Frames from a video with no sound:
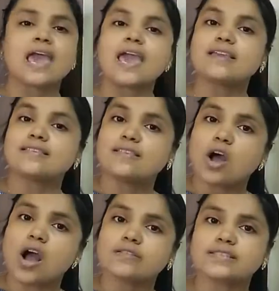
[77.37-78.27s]

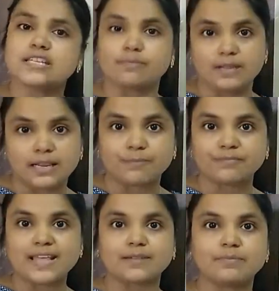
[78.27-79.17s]
exhaustible.
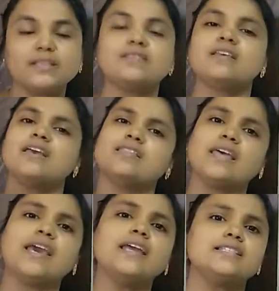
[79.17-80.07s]
That means
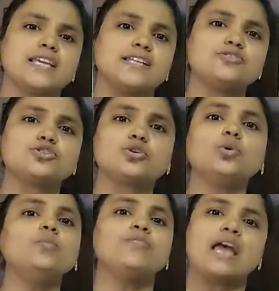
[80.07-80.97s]
they tend
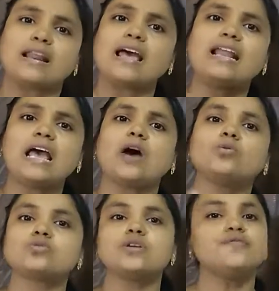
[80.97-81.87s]
to run
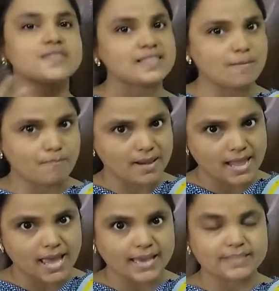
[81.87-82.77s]
out of
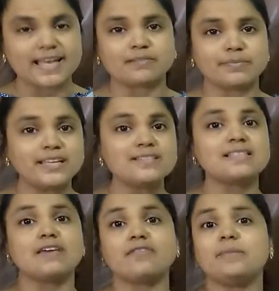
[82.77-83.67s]
supply. That means
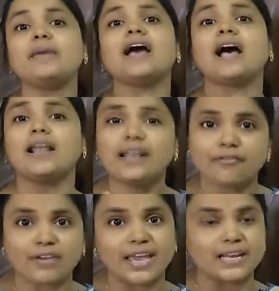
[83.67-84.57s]
they will be
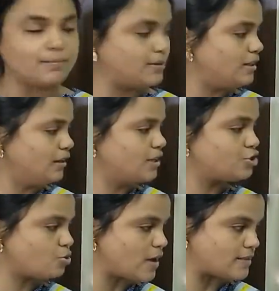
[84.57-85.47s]
unavailable
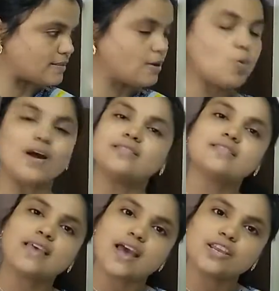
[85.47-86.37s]
to us. Once
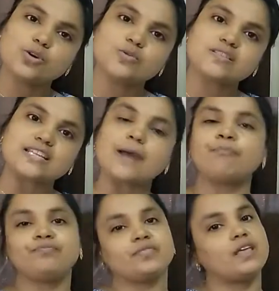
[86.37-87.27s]
they are used up,
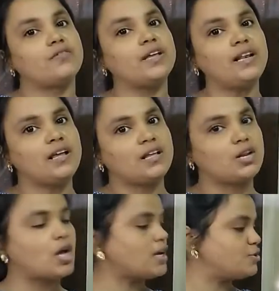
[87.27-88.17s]
they will
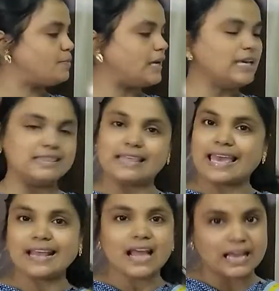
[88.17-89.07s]
not be
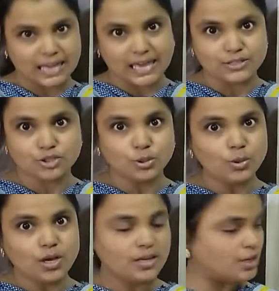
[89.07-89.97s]
there again to
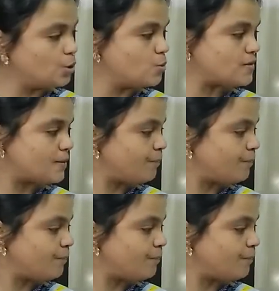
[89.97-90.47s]
use.